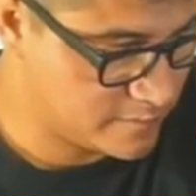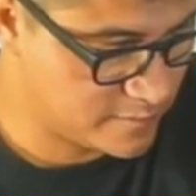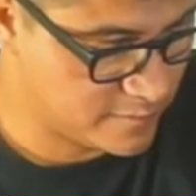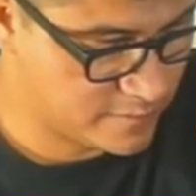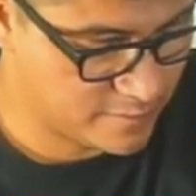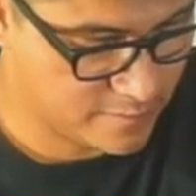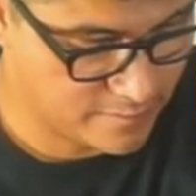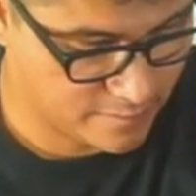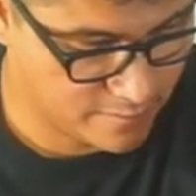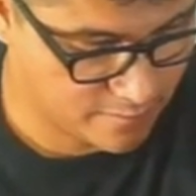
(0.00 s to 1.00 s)

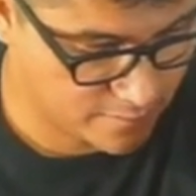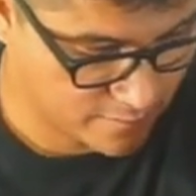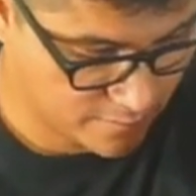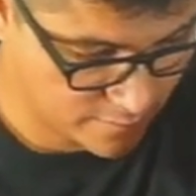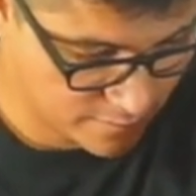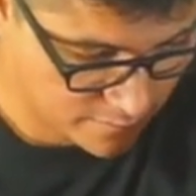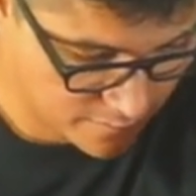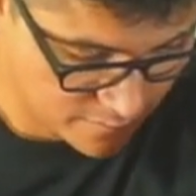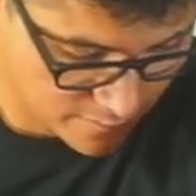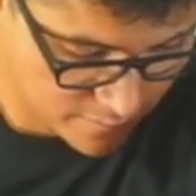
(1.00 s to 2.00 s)

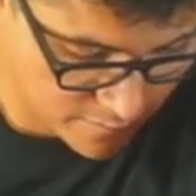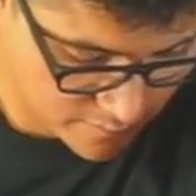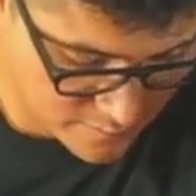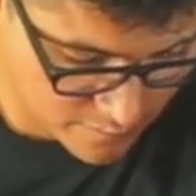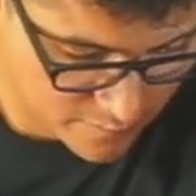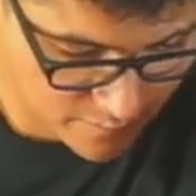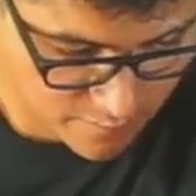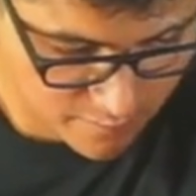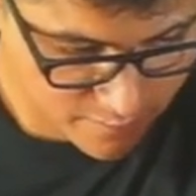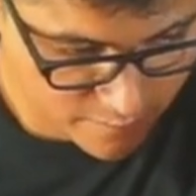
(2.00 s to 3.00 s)

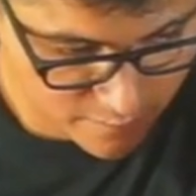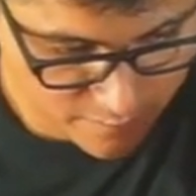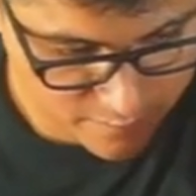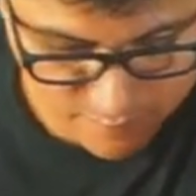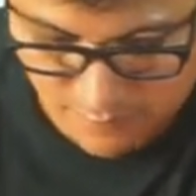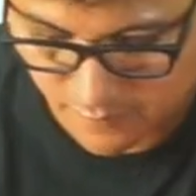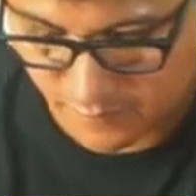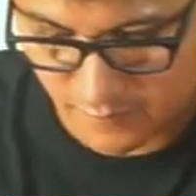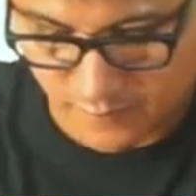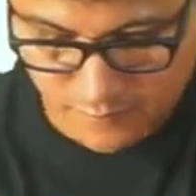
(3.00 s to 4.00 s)

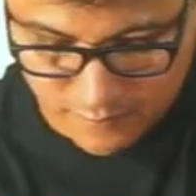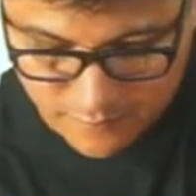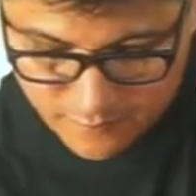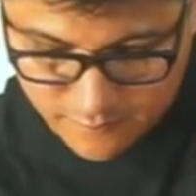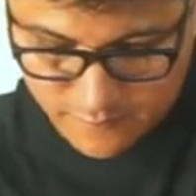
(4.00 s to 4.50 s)
(not speaking)